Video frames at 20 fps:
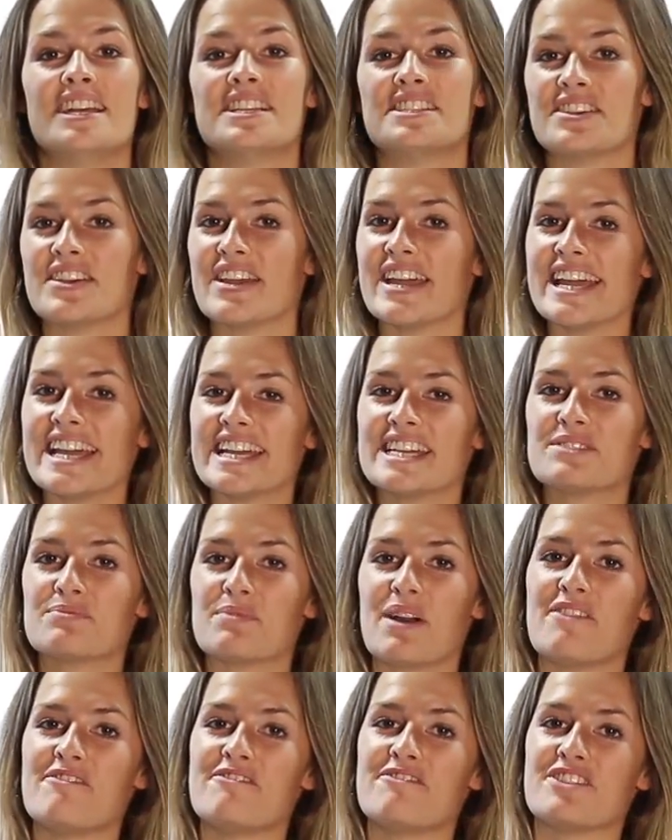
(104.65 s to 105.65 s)
So here's
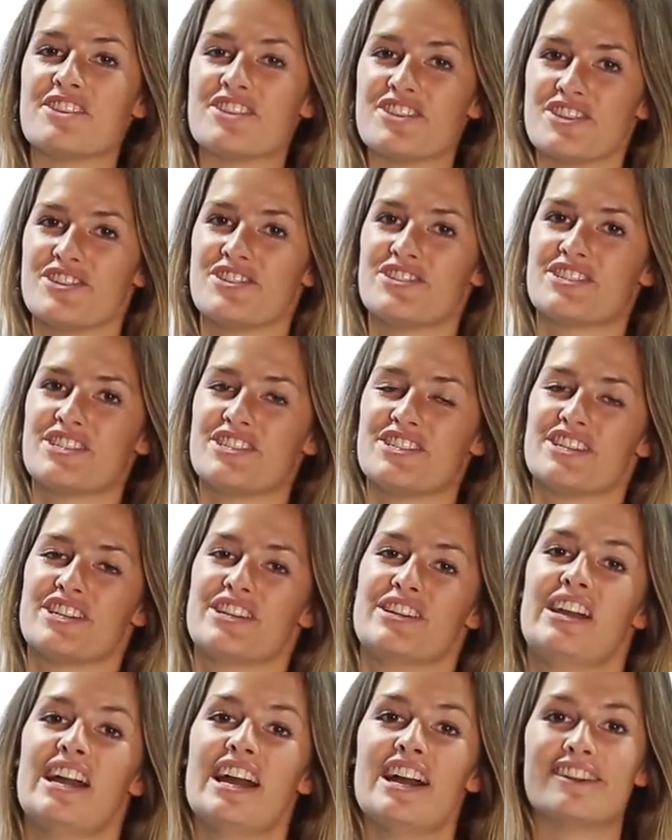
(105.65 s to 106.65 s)
one for you to
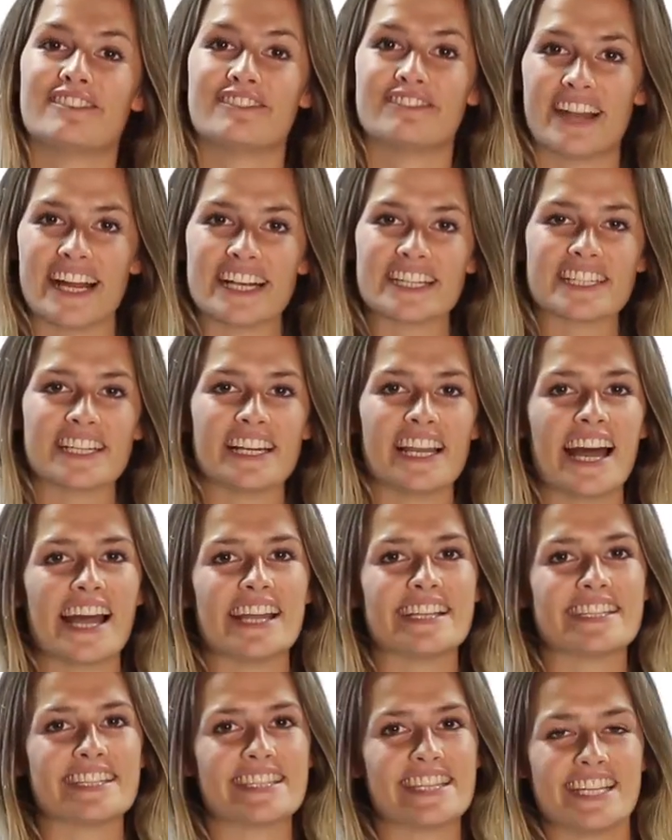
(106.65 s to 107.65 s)
do.
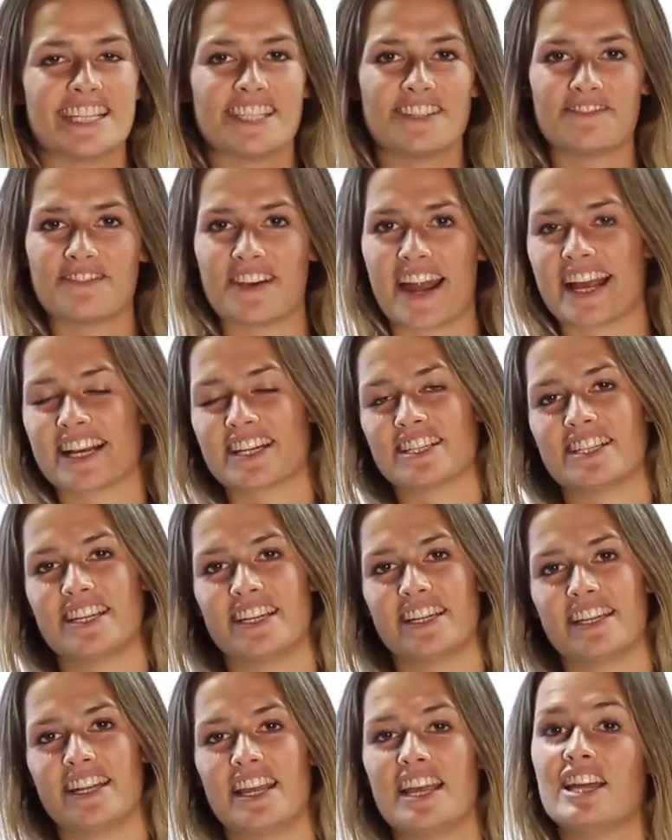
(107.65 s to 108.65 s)
Rationalise this
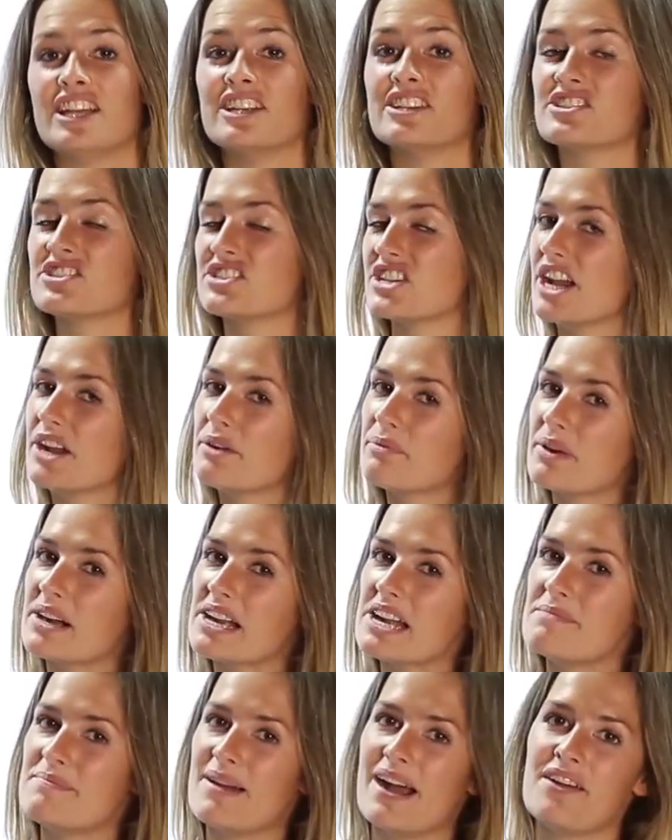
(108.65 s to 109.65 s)
fraction. Don't
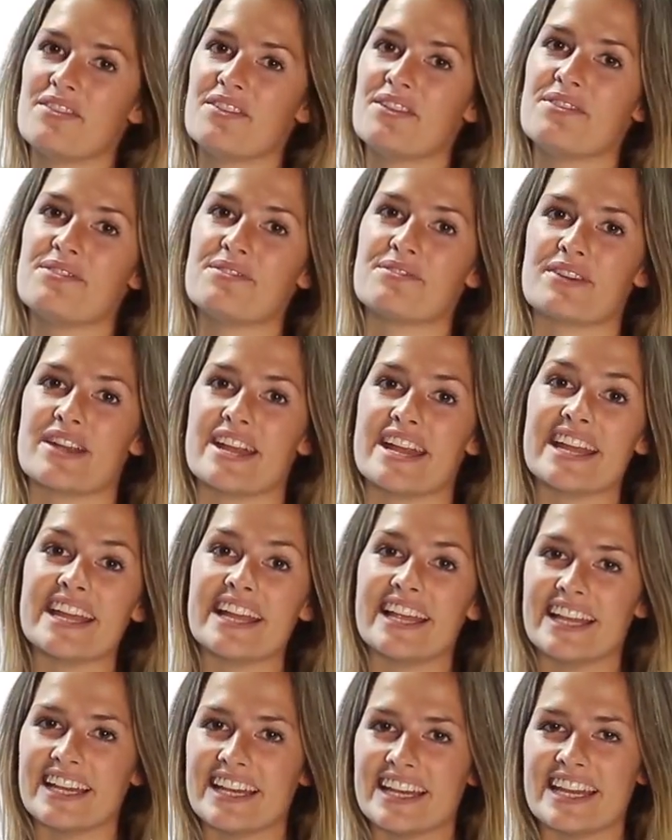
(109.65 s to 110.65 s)
worry about the
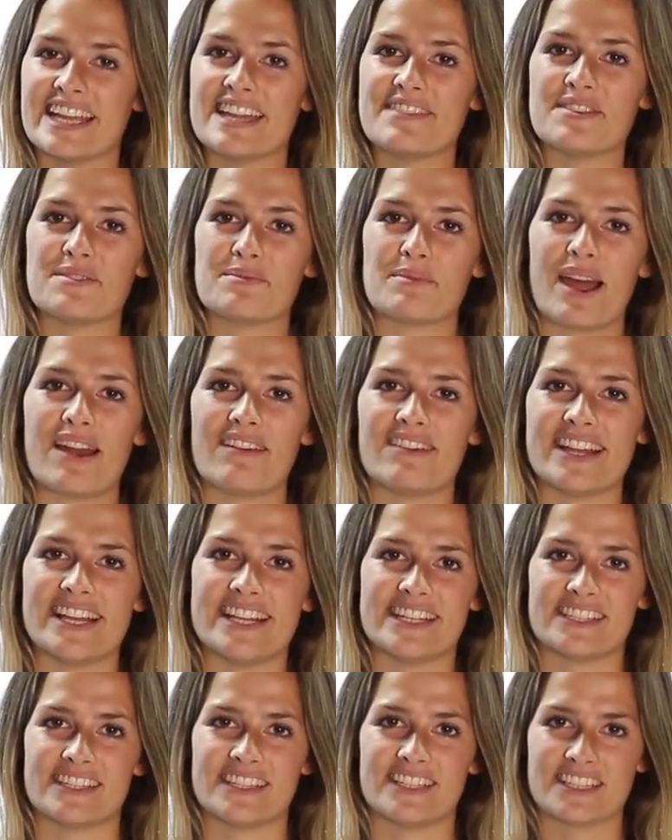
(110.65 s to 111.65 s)
3, leave it where it
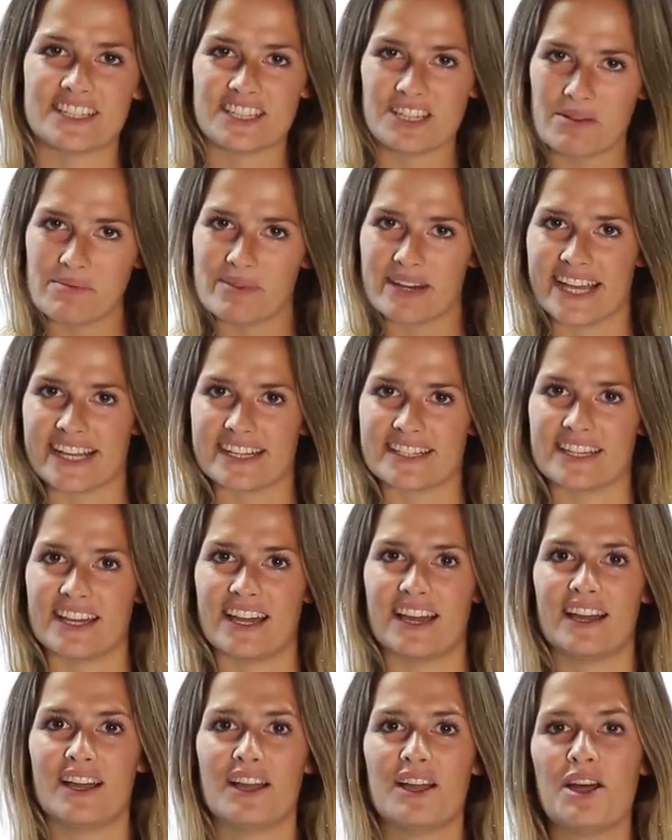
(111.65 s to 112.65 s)
is in the
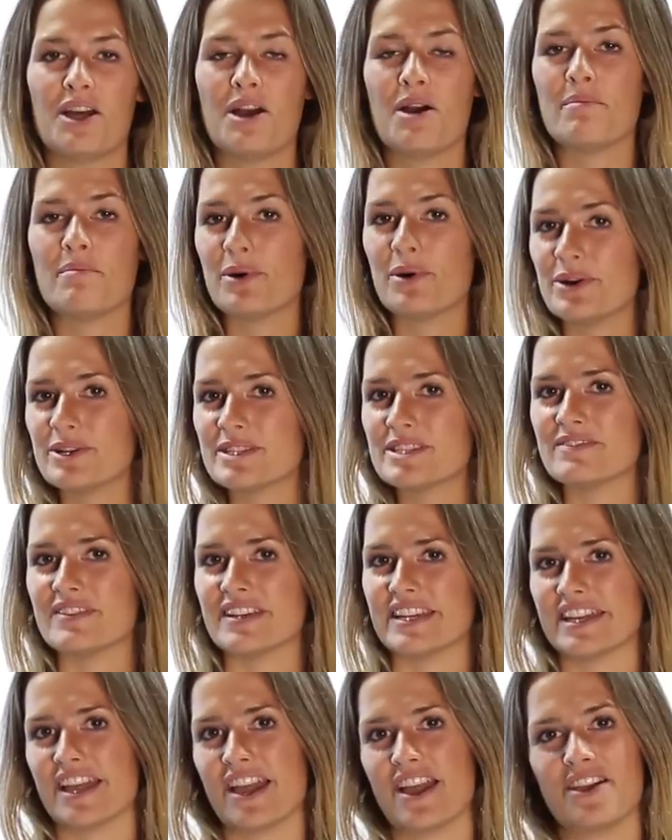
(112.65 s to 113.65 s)
denominator. Pause the
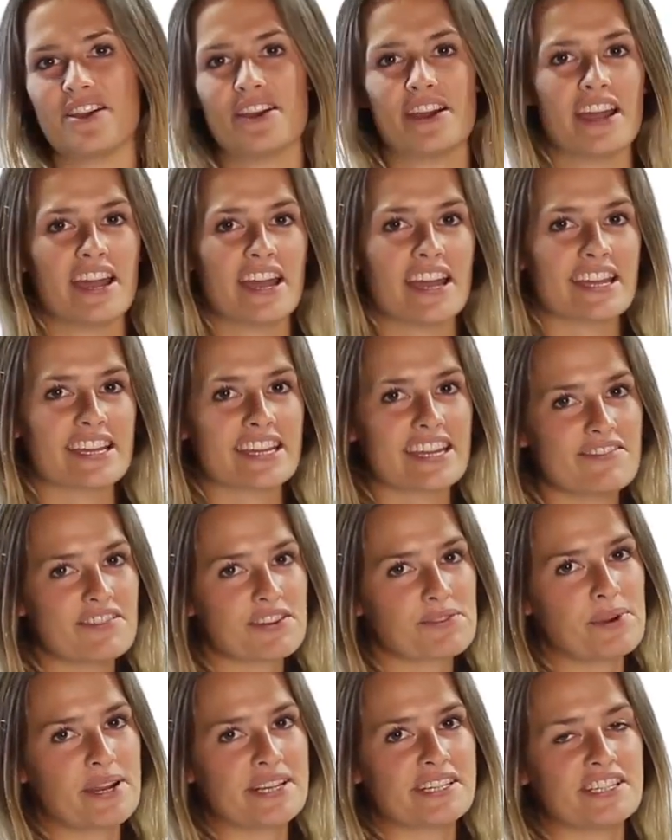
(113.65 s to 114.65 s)
video,
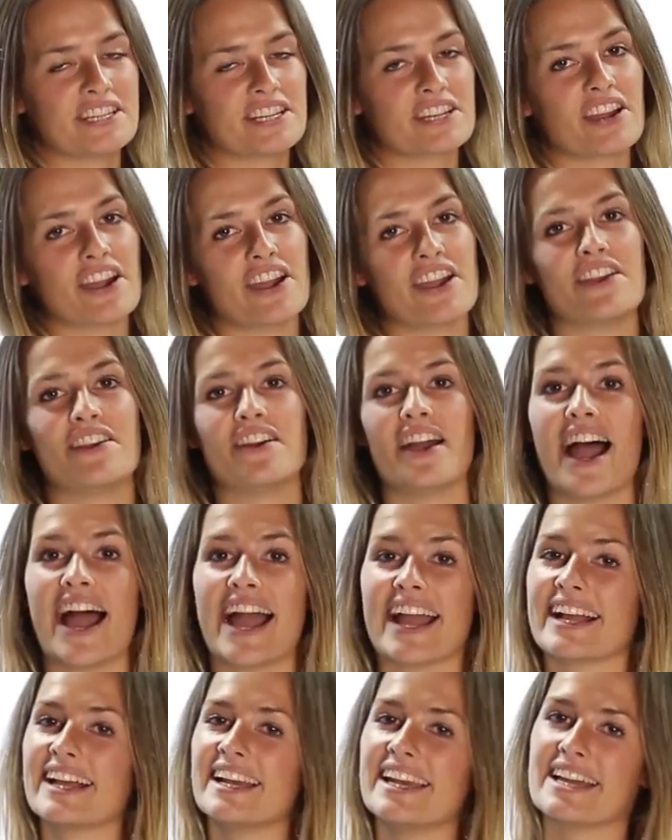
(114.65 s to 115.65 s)
give the question a go,
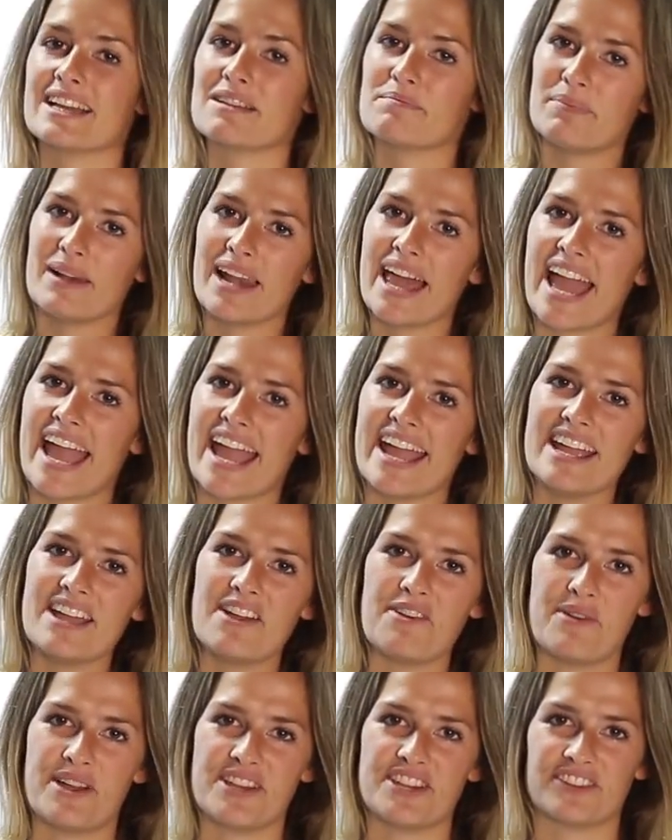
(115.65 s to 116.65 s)
and click play
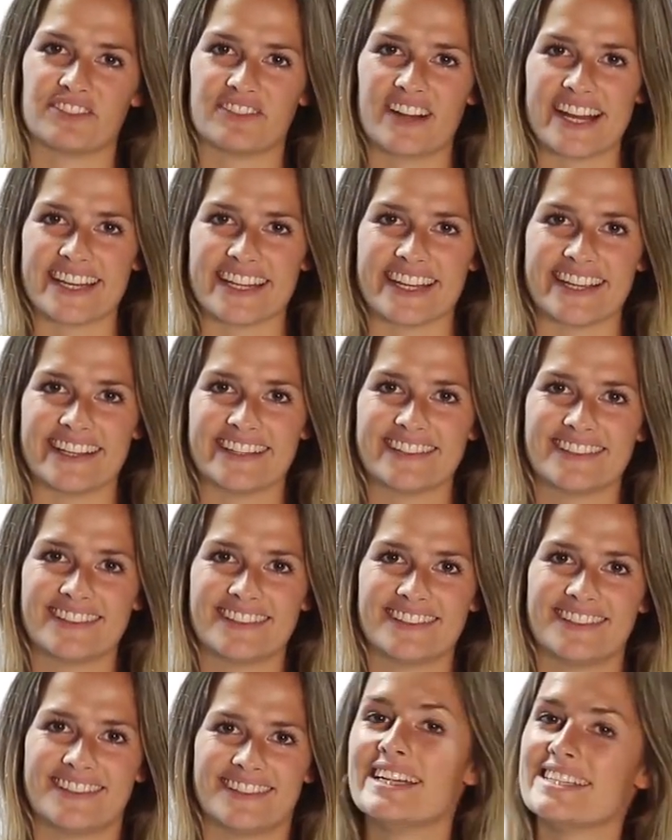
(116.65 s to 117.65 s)
when you're ready.
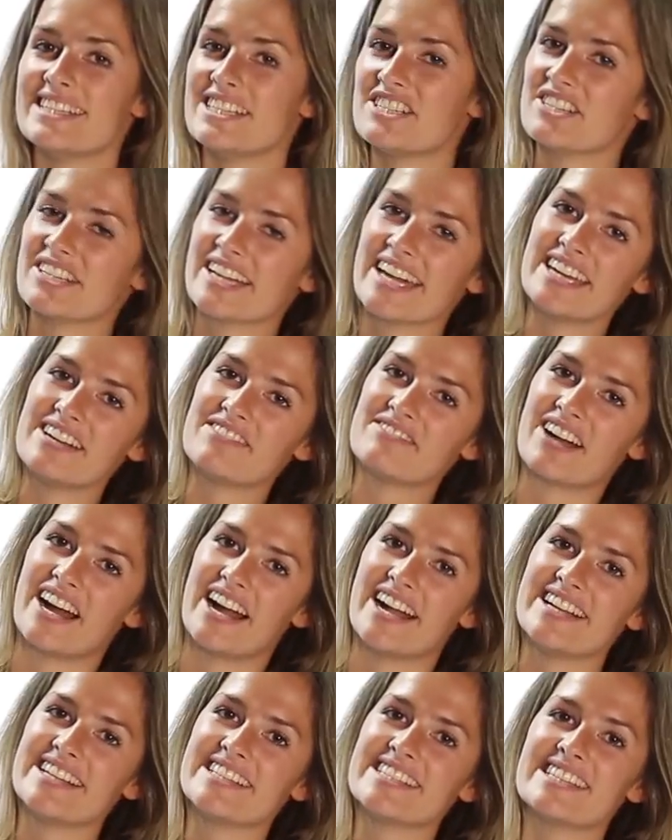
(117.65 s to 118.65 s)
Did you get it
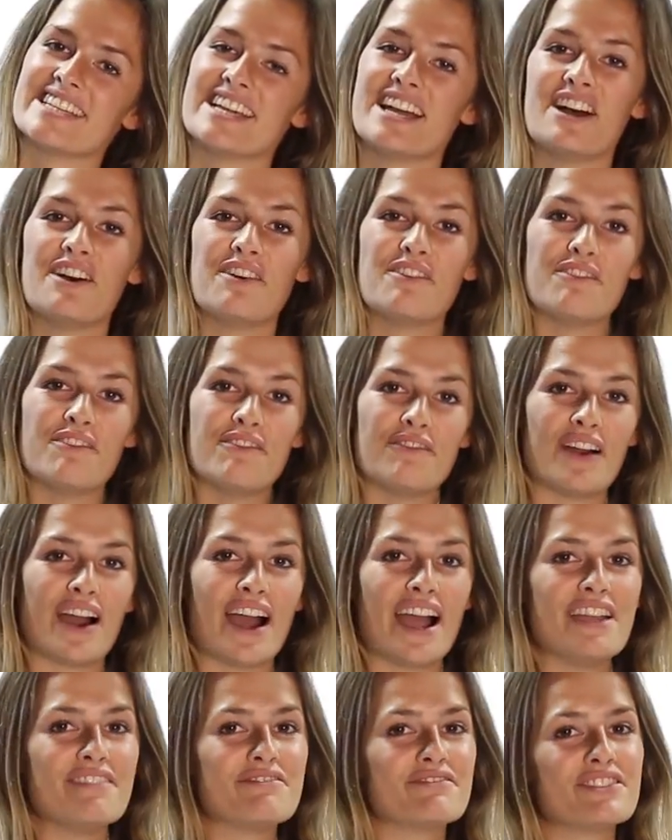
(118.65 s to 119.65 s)
right?
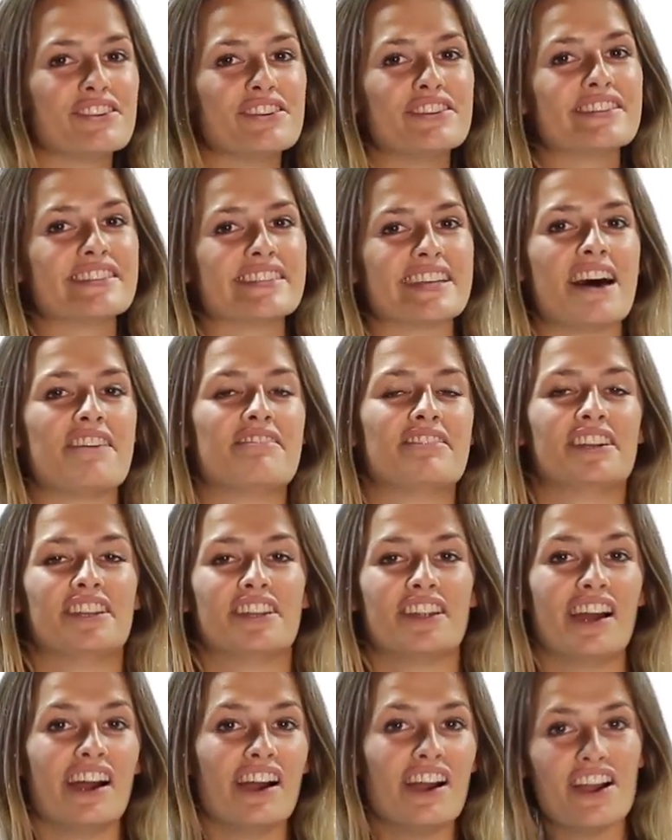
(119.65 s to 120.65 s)
5 root
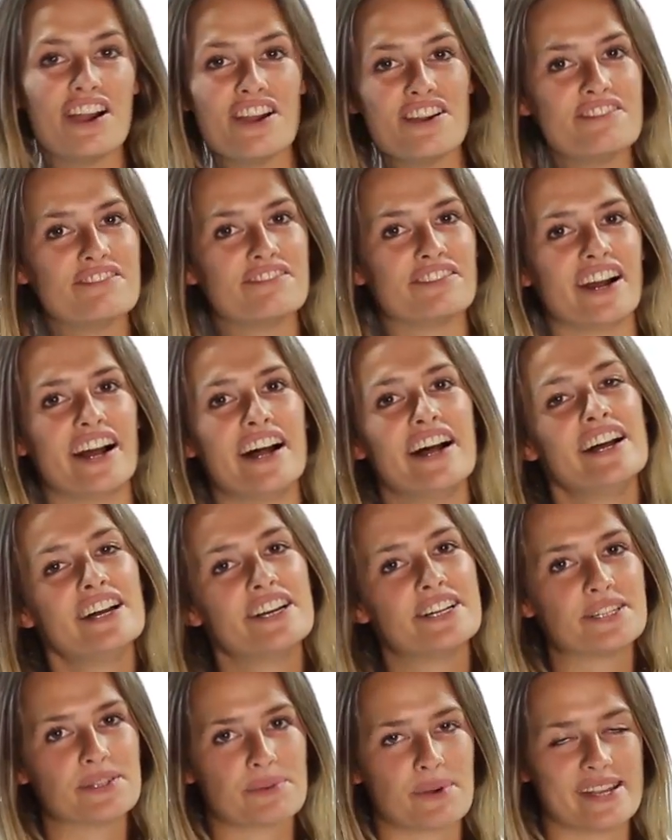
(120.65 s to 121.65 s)
7 over
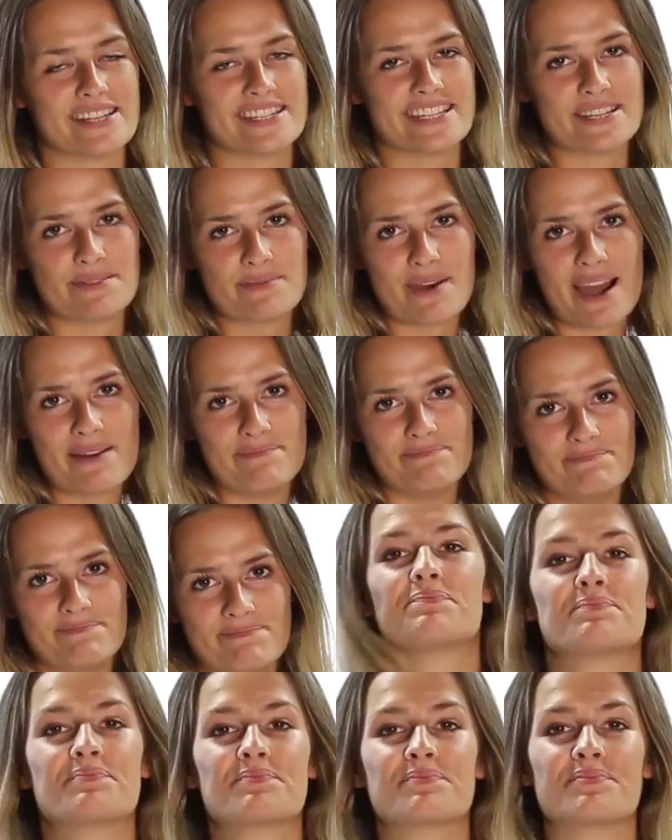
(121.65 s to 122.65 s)
21.